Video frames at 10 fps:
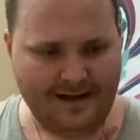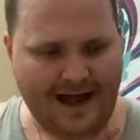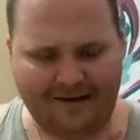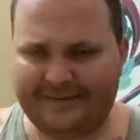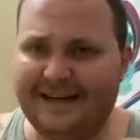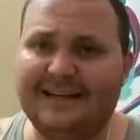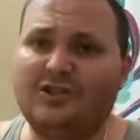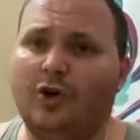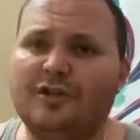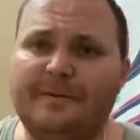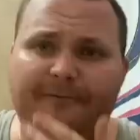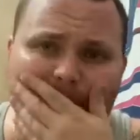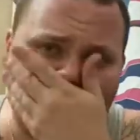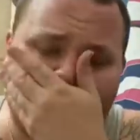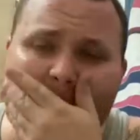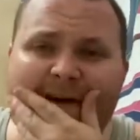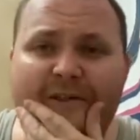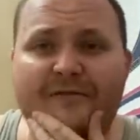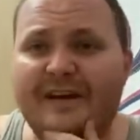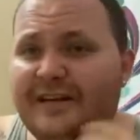I think I told this before in one of my
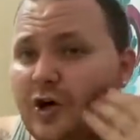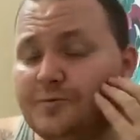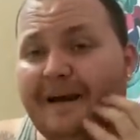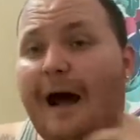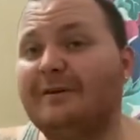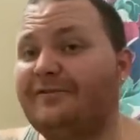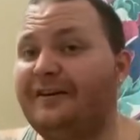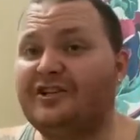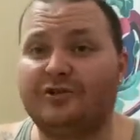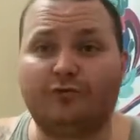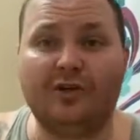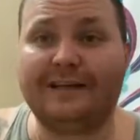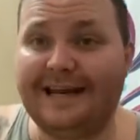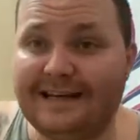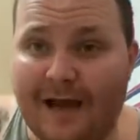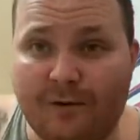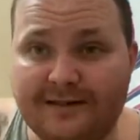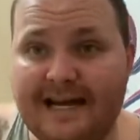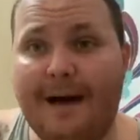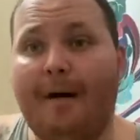other videos, but I was fishing real late night
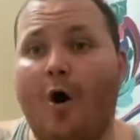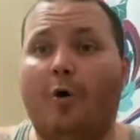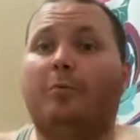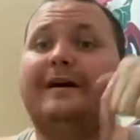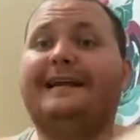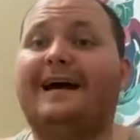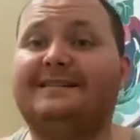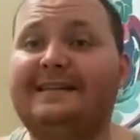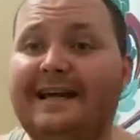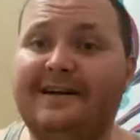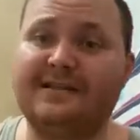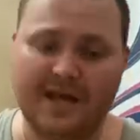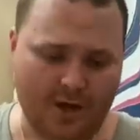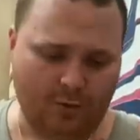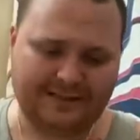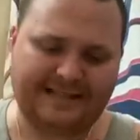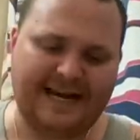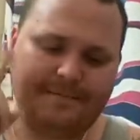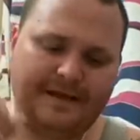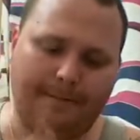one time. My homeboy downstairs was
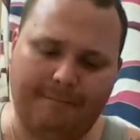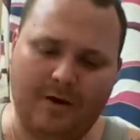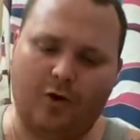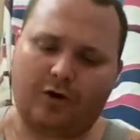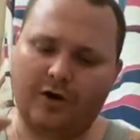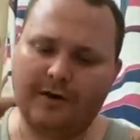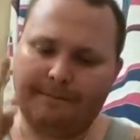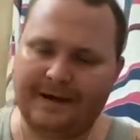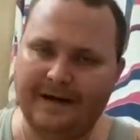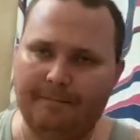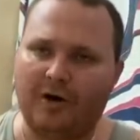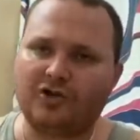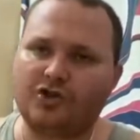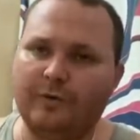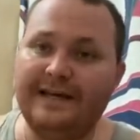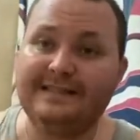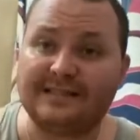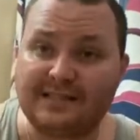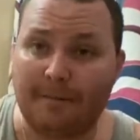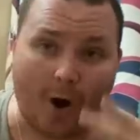sending me a milk, peanut butter squeeze,
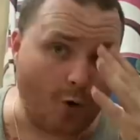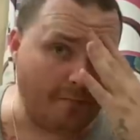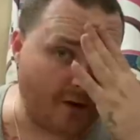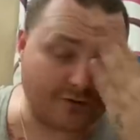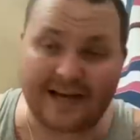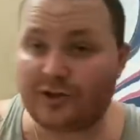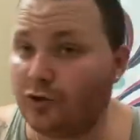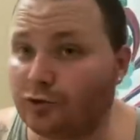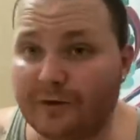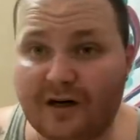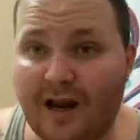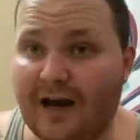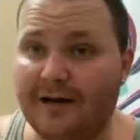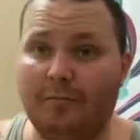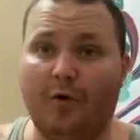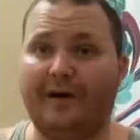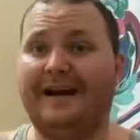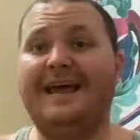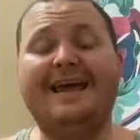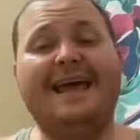and some oatmeal. It was like 2-3 o'clock in the
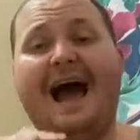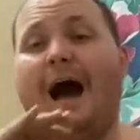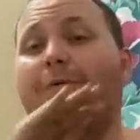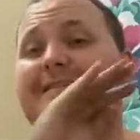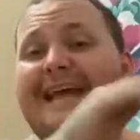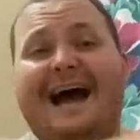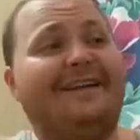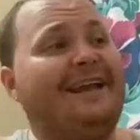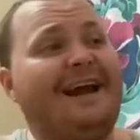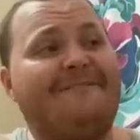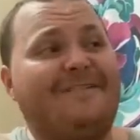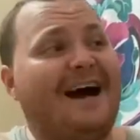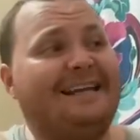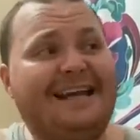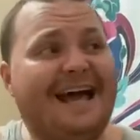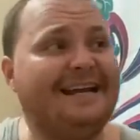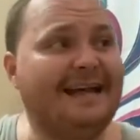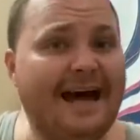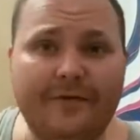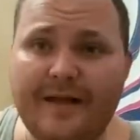morning. I was down there. I finally got it
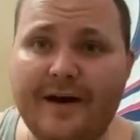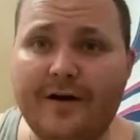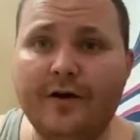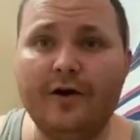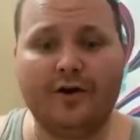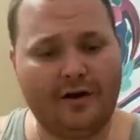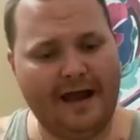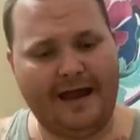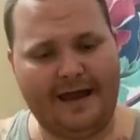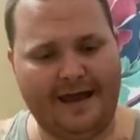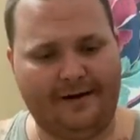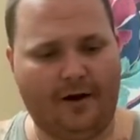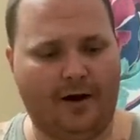down there. And